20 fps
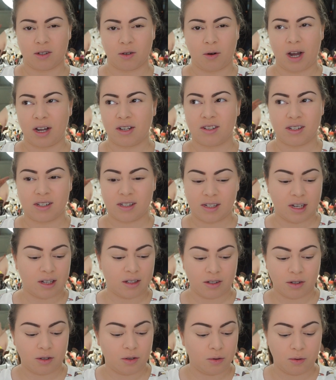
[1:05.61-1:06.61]
so I just
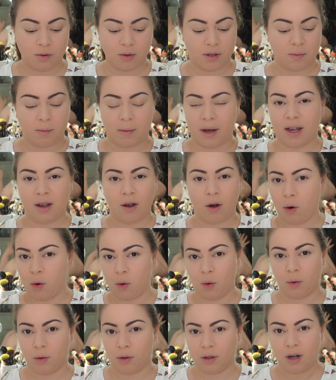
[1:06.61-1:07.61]
tend to use my
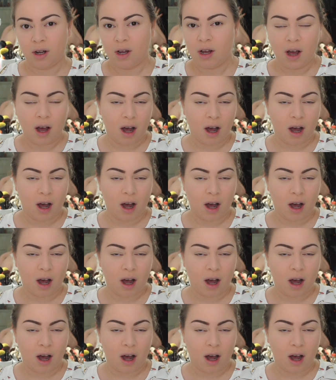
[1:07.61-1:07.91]
own